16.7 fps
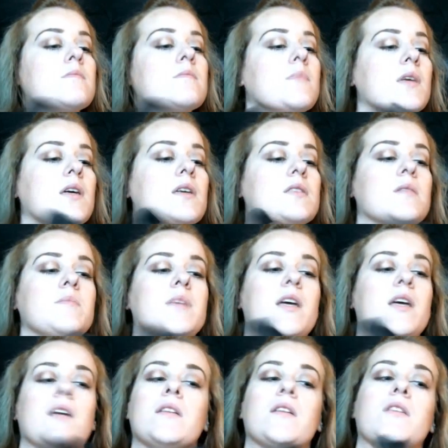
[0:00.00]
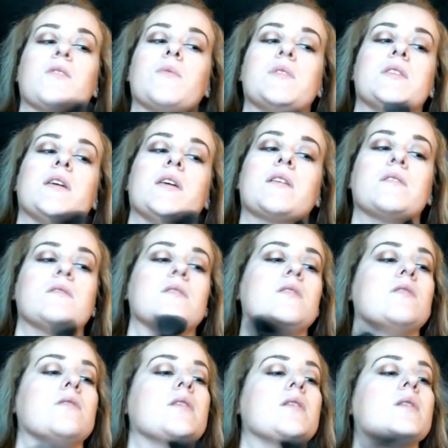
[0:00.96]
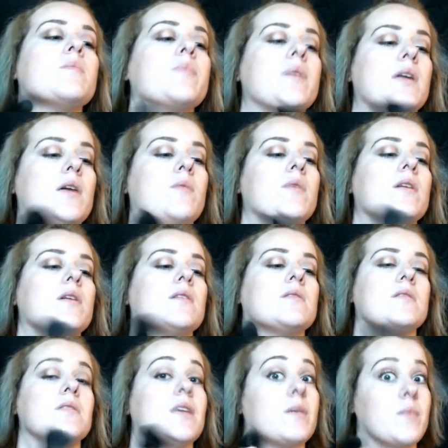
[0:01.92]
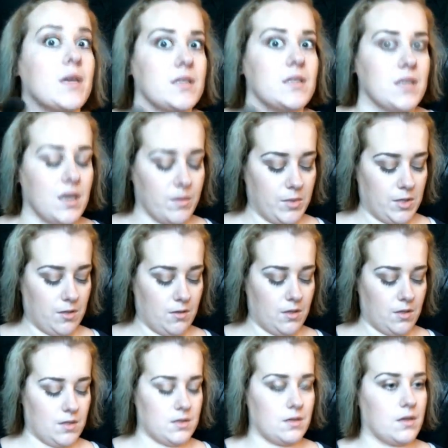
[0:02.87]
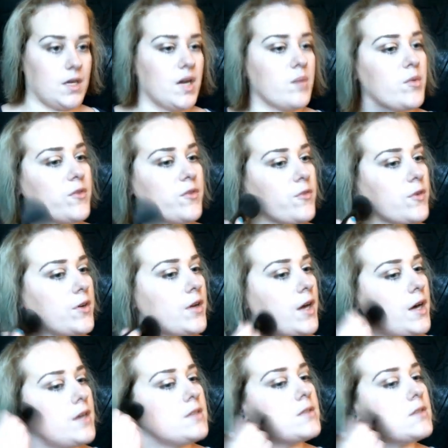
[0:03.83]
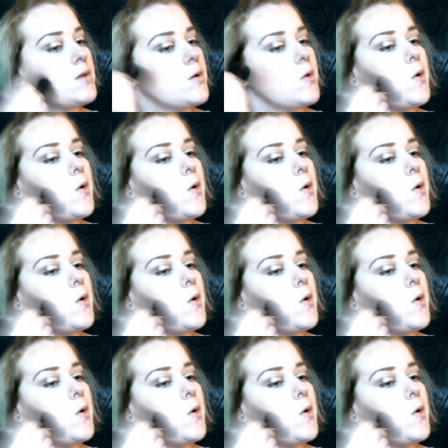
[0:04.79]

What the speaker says: because I'm taking like 3 seconds to do it, but I wanted to take my time and do this on camera for you guys.